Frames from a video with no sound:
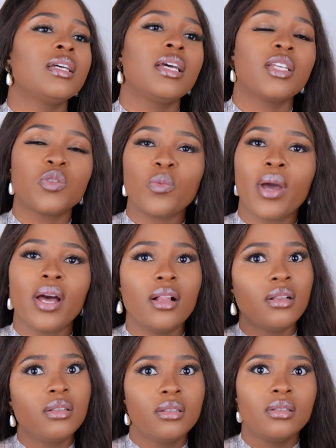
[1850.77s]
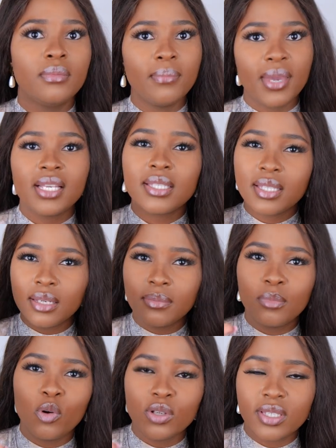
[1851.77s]
as well makes it
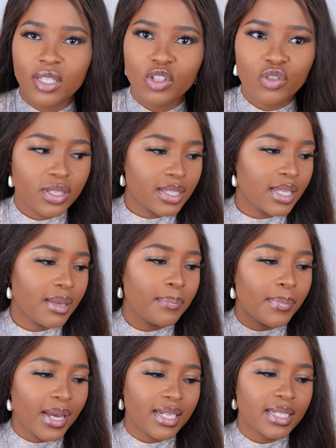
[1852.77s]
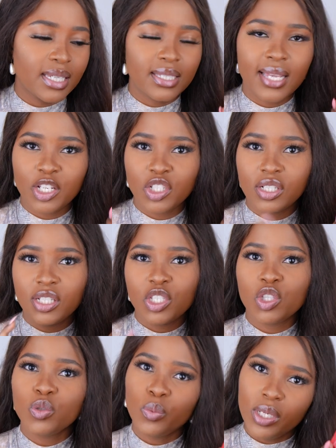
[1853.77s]
more citrusy, but it's actually
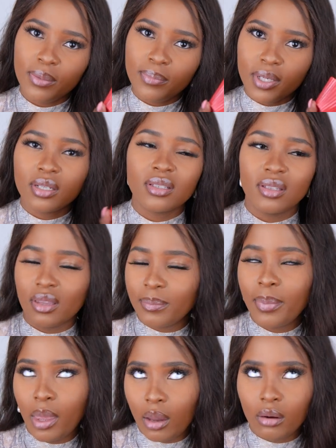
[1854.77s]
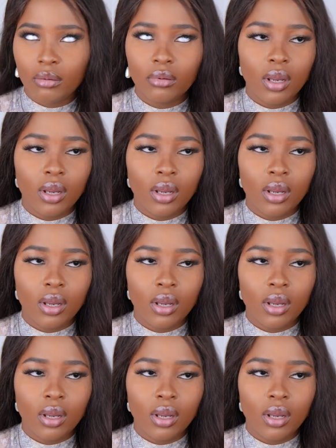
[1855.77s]
sweet because of the pear.